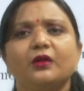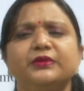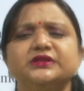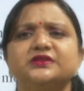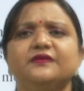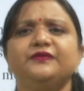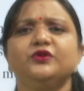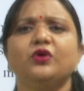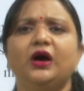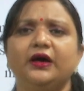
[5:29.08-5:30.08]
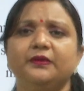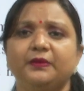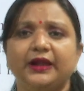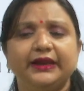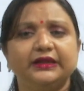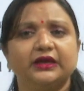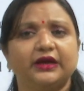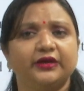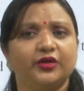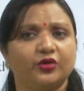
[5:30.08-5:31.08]
means if you are planning the
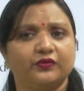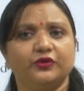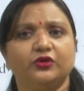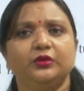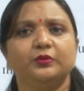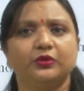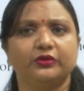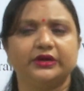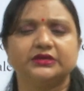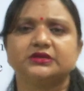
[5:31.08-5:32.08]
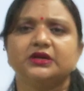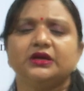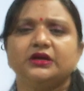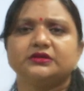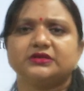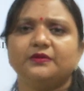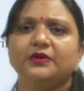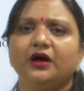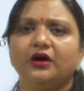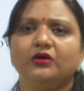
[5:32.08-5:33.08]
career of your employees
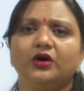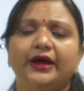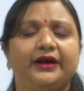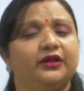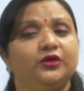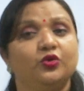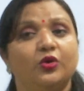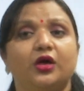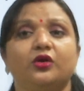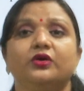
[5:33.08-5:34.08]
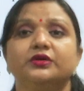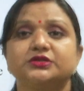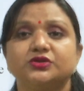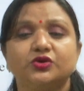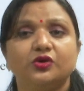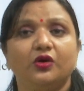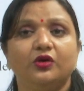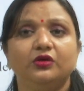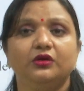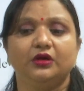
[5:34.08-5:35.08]
somehow and you are also
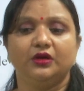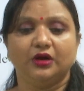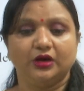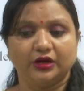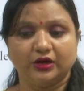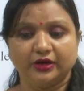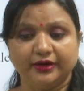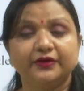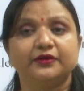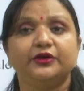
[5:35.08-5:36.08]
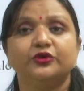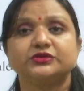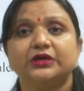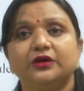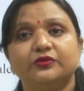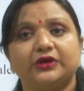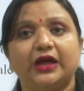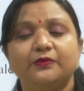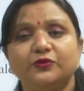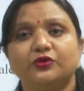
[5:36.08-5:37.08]
uh, uh, introducing
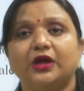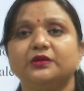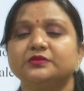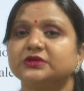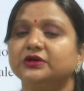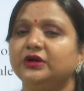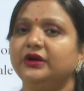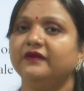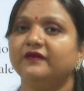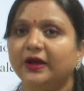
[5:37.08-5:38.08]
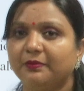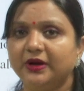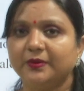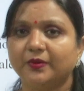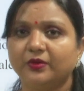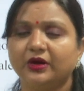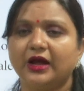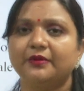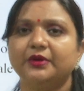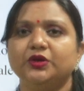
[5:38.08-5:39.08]
time to time certain development
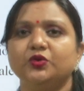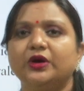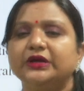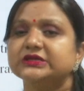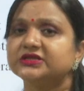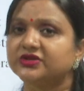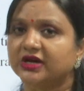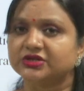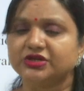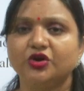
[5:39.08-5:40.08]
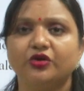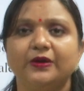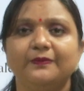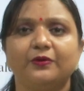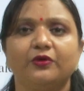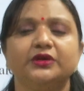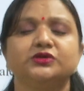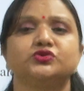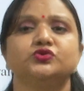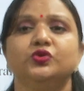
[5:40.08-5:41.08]
program and you are instructing your
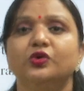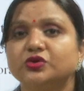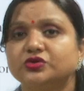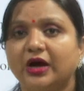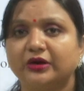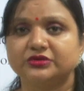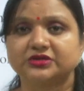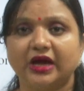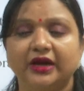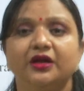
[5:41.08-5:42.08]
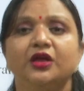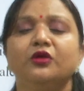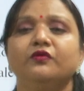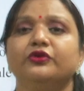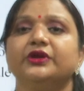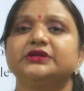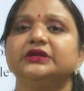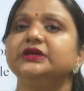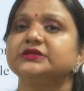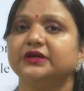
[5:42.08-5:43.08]
employees to go outside for
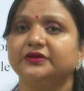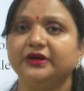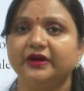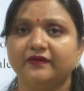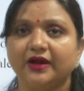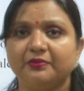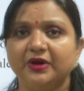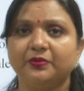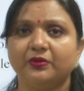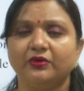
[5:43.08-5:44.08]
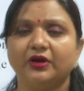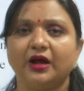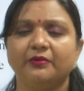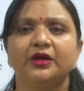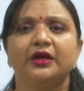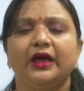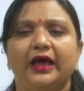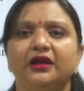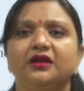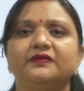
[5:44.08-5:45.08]
attending certain development program
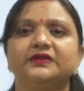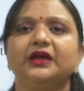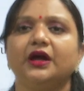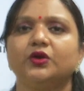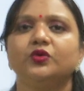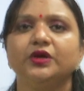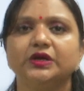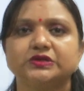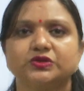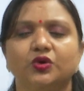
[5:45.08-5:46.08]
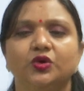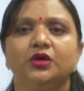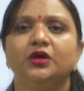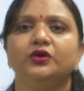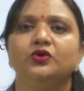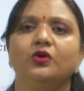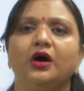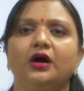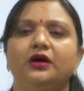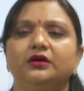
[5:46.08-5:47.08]
and if they are doing so you
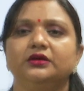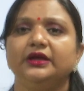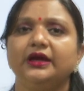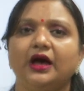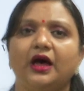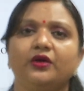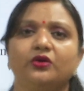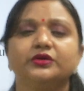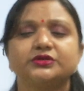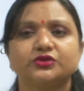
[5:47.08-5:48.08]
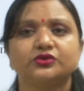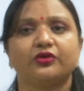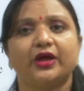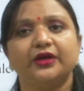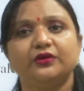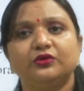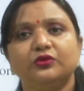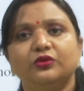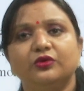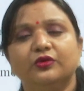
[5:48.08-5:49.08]
are uh, they are also trying
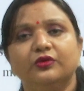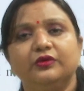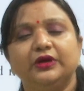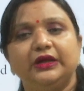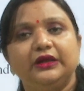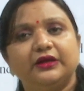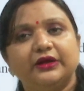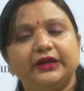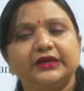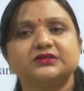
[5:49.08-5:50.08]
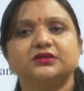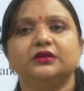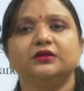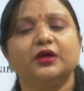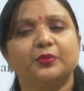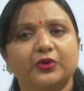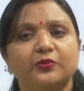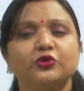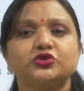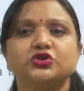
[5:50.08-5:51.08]
to uh, increase uh, the
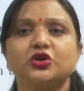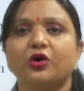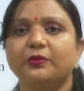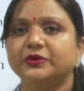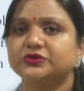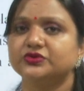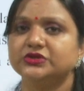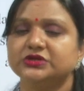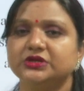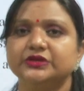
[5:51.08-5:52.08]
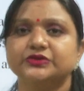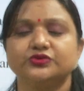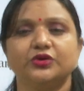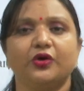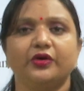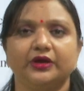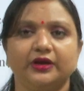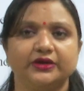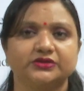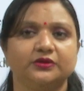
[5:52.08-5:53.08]
promotional opportunity into the
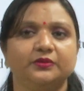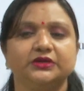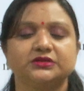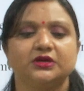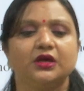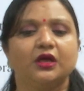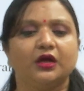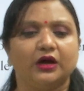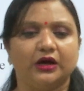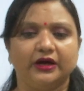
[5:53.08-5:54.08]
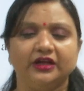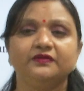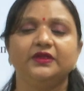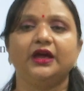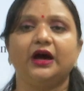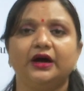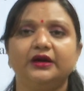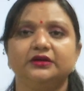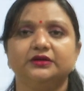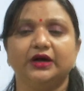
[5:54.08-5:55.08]
organization means uh, if they
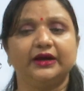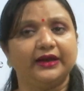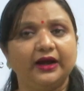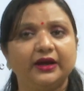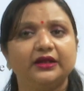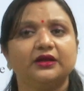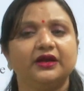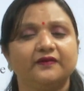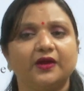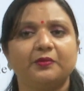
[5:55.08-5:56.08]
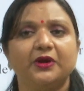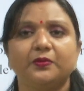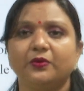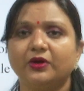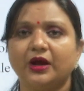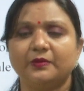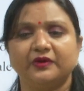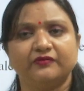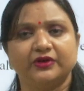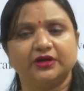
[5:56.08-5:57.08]
are attending the development program
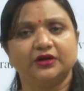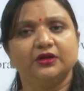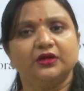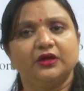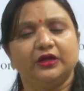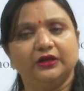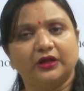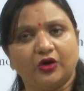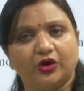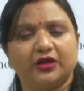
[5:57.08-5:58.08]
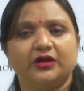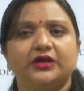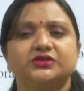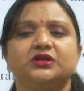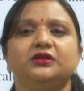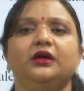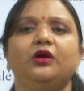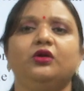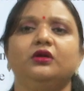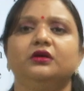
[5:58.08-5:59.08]
whether in the organization
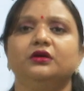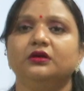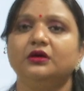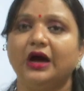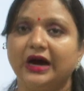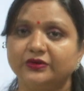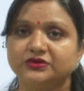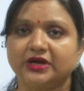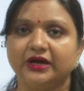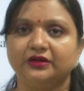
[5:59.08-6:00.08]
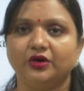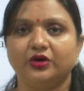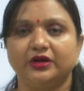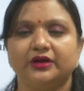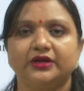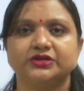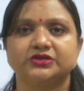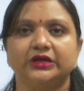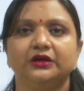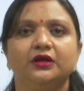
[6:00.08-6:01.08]
or outside the
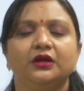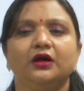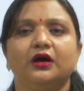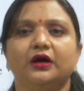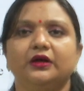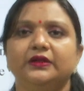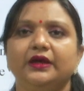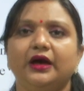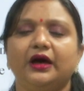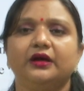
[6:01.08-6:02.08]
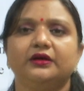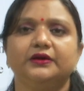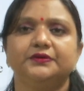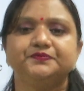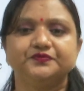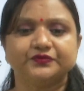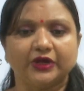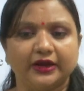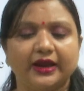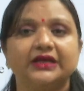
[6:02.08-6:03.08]
organization they are
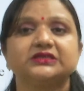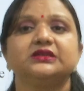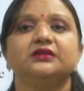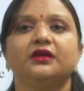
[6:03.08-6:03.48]
enhancing